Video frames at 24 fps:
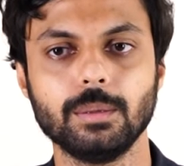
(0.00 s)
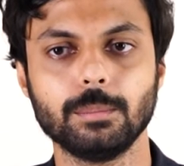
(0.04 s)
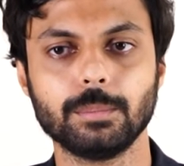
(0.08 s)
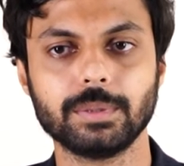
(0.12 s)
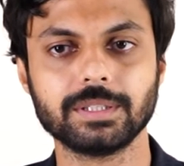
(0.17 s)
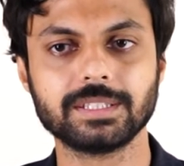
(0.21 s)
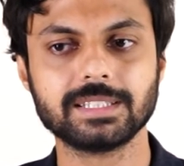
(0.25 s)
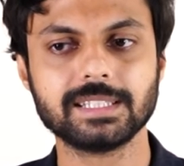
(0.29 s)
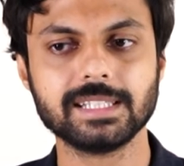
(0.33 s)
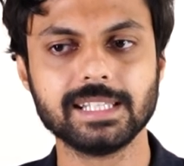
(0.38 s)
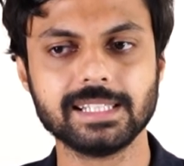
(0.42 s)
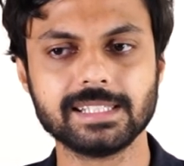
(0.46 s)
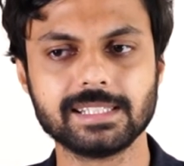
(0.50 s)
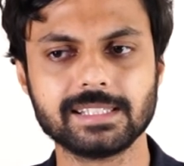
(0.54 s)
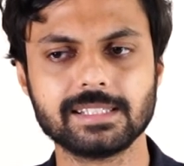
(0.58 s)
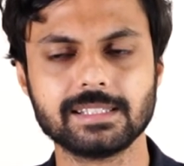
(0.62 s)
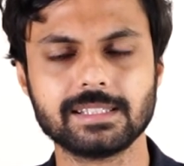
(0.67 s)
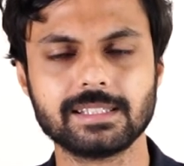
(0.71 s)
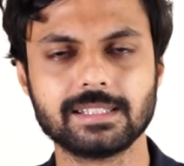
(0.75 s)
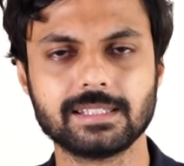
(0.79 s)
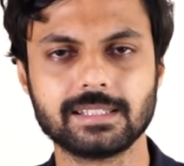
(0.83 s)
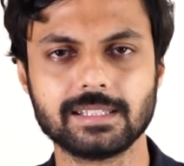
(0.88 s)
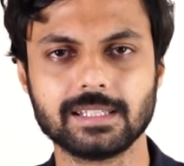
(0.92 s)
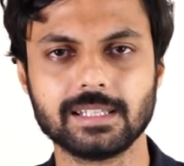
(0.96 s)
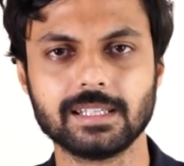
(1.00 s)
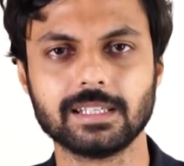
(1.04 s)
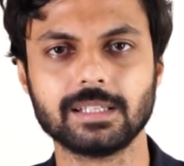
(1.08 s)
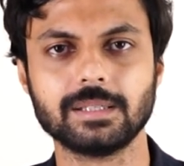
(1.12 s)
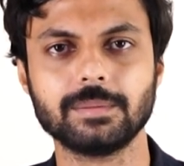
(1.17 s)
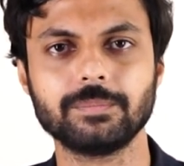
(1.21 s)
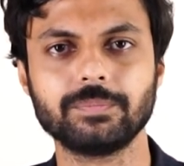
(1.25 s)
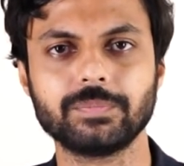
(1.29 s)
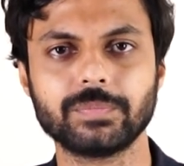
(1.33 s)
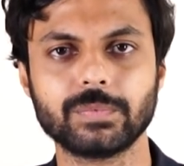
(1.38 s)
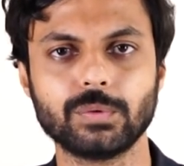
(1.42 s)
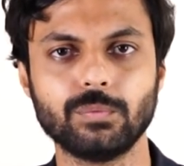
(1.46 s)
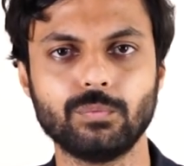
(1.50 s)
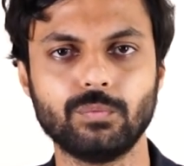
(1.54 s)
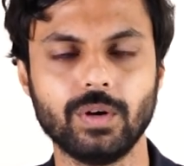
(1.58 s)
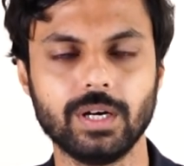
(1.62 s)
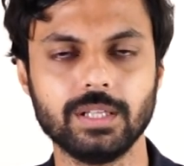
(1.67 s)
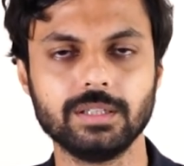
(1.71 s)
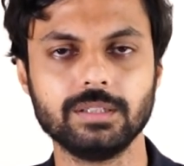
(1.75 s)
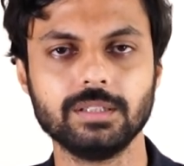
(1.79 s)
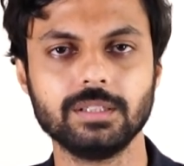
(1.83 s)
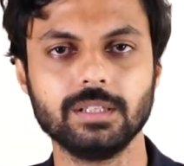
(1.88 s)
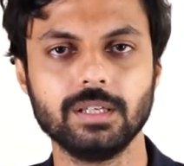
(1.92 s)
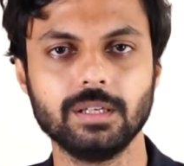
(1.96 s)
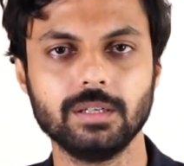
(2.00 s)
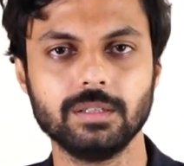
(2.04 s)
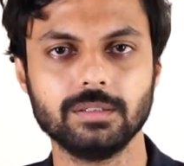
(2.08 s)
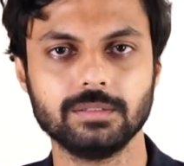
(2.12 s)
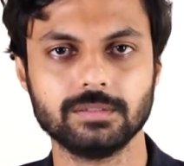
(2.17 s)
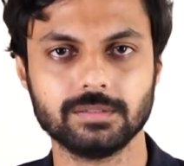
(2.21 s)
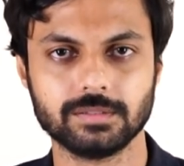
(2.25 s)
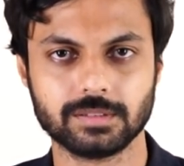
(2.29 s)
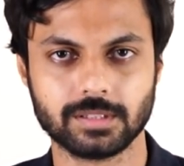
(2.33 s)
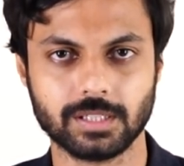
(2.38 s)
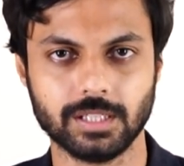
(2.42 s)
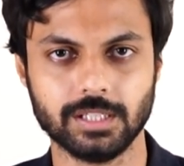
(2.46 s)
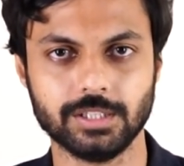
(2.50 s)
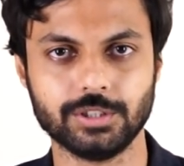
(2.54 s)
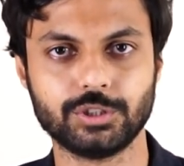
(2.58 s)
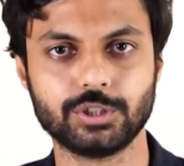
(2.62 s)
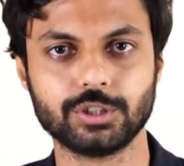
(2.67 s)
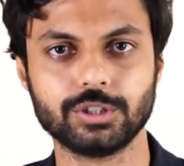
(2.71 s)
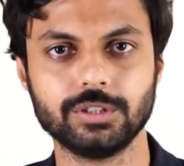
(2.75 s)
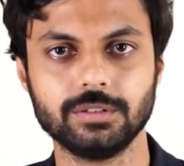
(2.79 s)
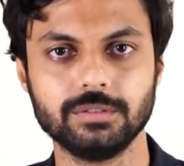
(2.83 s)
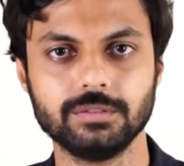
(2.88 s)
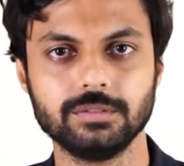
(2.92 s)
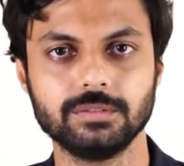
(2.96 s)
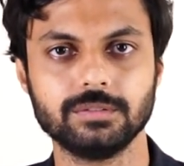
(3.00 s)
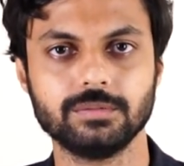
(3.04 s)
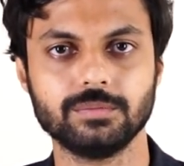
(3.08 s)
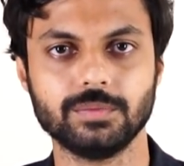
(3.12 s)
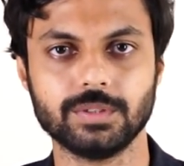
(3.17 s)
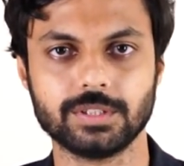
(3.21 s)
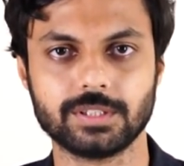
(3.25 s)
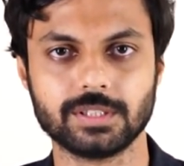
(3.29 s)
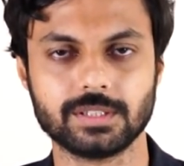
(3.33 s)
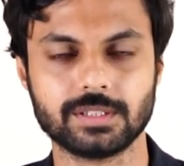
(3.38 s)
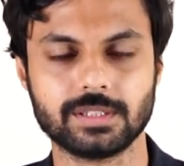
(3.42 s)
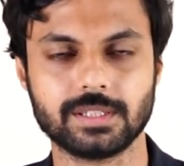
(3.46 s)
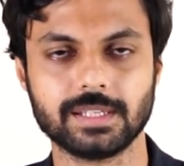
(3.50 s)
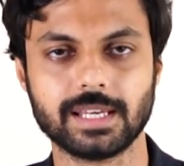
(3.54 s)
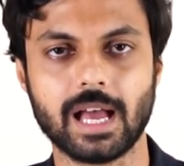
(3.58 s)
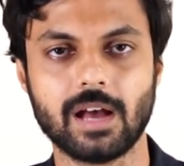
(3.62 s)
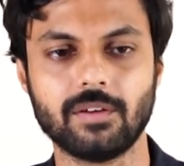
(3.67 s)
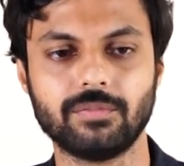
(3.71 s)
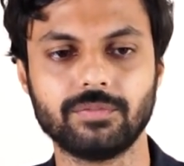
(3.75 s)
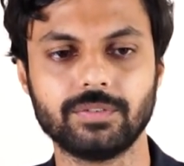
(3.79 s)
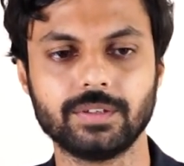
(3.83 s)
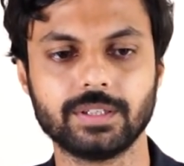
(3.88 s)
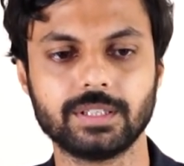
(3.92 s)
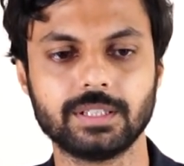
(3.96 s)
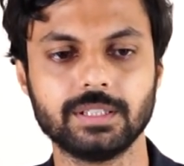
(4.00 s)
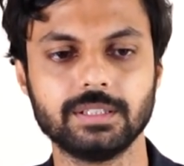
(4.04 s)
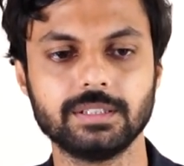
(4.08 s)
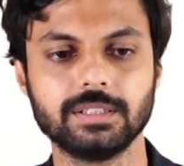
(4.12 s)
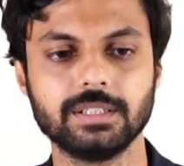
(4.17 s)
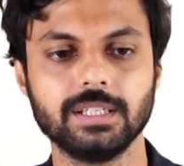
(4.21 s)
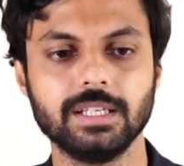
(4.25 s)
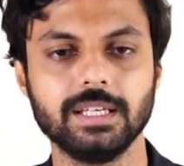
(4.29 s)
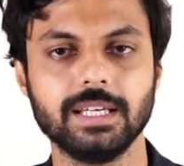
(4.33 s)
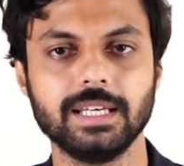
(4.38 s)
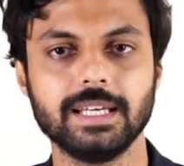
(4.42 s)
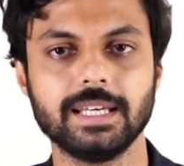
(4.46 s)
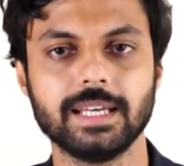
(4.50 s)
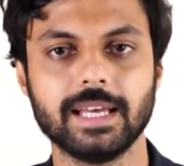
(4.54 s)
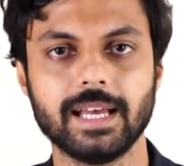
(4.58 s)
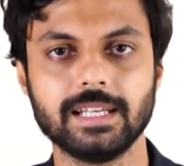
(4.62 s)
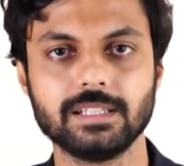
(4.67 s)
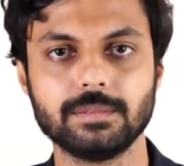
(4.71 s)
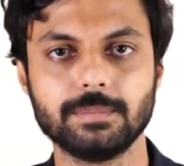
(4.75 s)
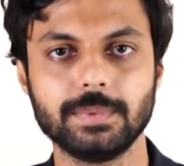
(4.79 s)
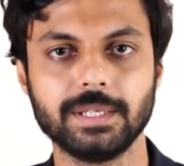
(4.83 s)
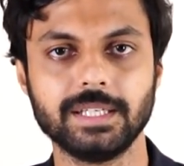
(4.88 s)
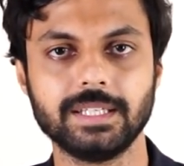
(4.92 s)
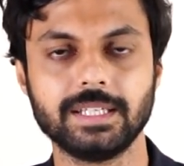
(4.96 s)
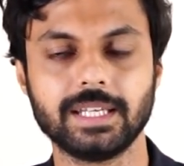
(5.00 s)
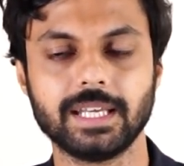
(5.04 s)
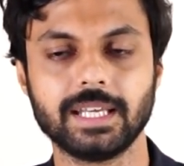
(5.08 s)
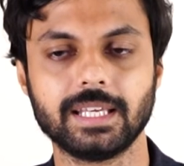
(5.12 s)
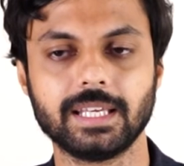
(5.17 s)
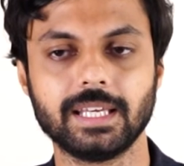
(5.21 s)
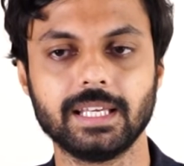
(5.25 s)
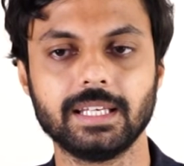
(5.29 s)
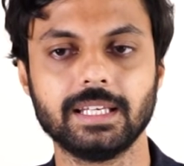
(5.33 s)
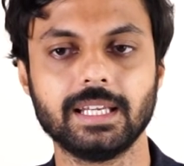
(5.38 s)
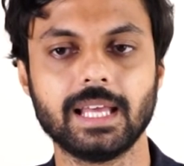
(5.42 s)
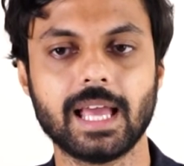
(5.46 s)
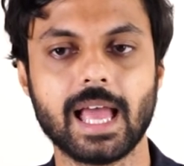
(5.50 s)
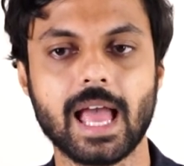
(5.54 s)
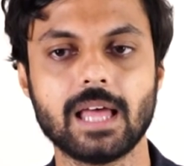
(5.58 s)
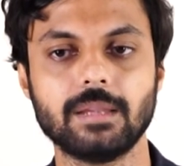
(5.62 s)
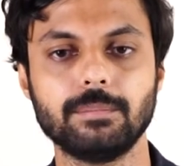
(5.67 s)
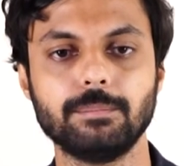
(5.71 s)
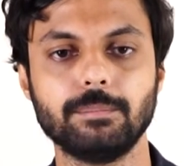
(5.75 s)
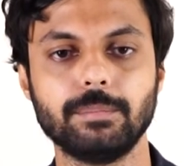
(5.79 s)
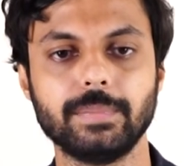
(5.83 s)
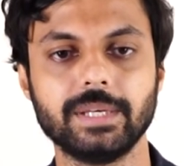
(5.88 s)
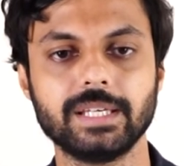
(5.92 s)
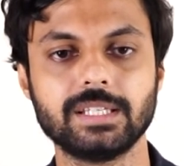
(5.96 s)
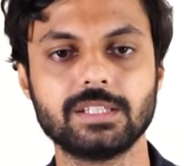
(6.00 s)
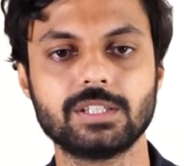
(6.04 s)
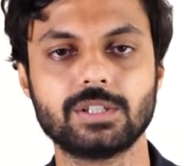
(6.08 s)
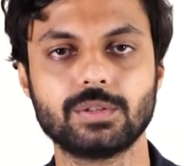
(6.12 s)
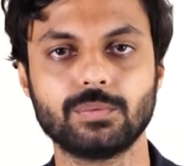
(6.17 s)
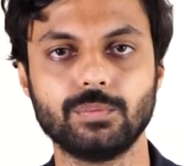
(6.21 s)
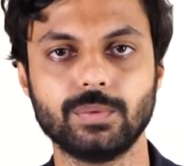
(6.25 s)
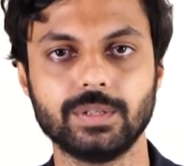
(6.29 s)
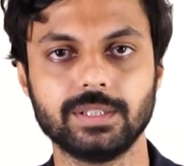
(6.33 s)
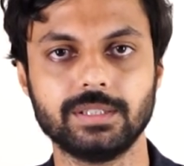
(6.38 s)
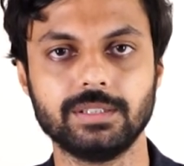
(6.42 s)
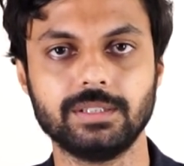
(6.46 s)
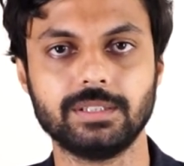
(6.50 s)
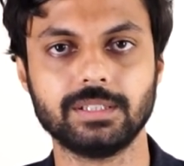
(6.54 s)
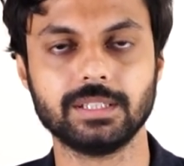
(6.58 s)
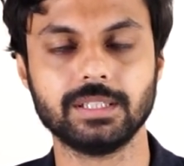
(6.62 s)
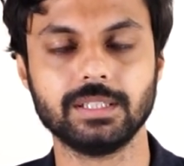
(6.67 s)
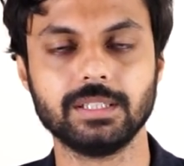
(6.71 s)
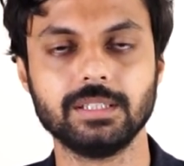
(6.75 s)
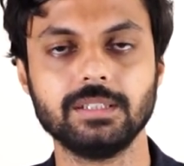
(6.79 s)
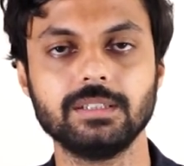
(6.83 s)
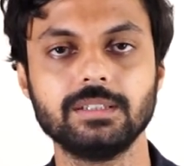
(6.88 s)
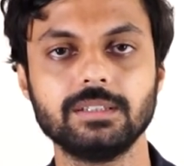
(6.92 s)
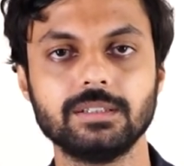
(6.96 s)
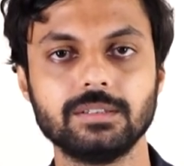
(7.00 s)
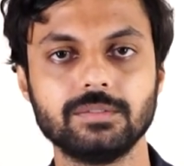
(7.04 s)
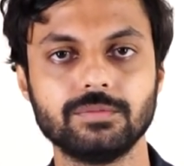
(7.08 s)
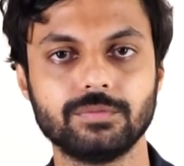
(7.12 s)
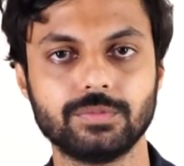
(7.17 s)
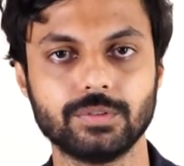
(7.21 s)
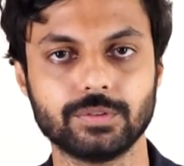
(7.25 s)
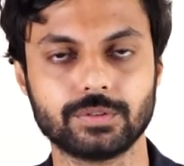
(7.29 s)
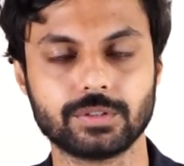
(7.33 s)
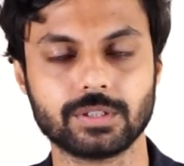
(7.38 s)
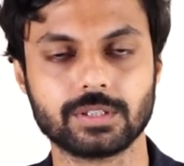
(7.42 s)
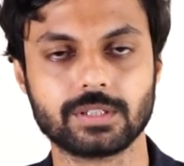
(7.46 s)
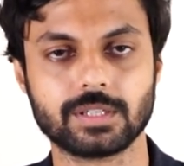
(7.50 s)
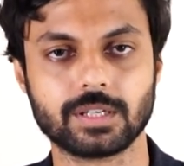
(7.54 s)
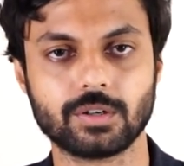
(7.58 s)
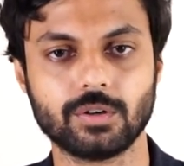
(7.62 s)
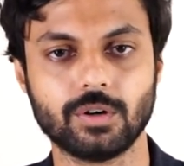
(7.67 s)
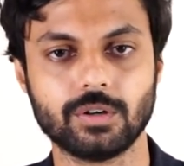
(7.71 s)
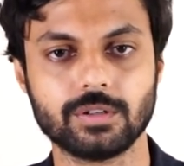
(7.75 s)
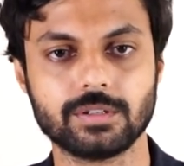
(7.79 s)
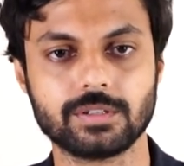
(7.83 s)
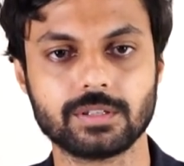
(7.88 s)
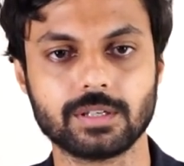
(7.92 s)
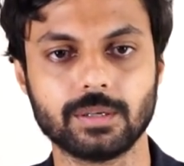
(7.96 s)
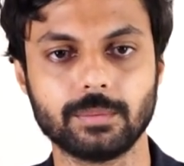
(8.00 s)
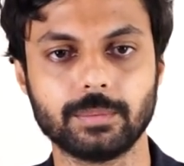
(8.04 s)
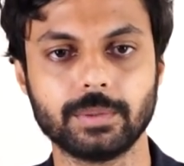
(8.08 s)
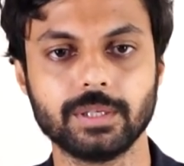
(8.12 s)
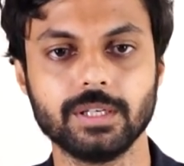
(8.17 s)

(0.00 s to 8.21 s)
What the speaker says: But let's just see one culture, which is the African, has been taken and mixed with the futuristic concept.